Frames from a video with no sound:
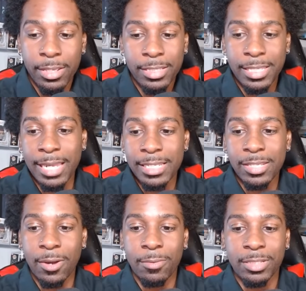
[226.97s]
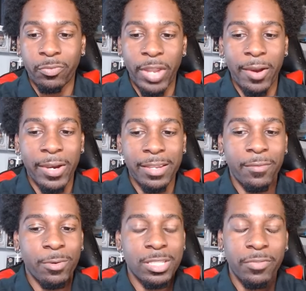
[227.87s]
Sally's Song was very,
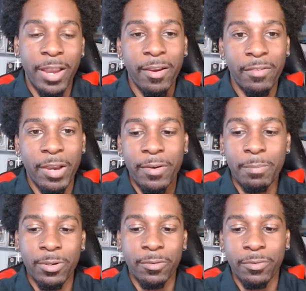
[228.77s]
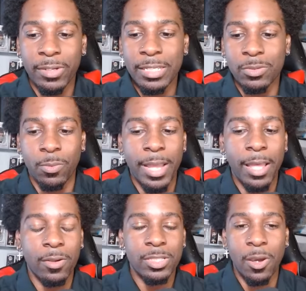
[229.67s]
very beautiful as
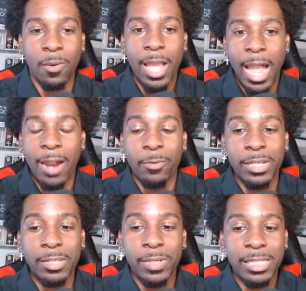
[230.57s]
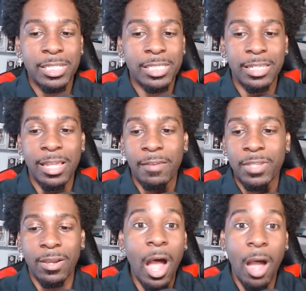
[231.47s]
well. So I really, really just loved
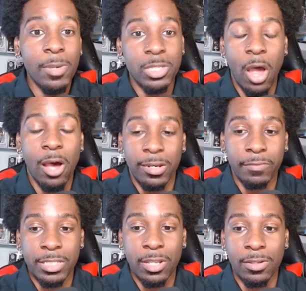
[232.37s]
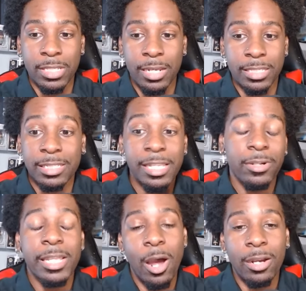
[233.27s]
almost all of the songs, honestly.
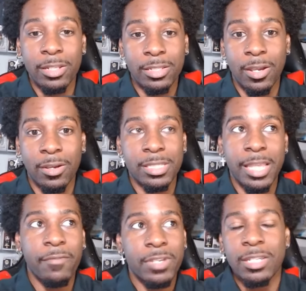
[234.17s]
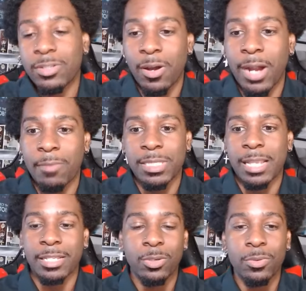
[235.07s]
Literally all of the songs. Every single song, I was
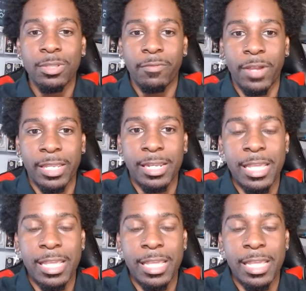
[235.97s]
like tuned the fuck in.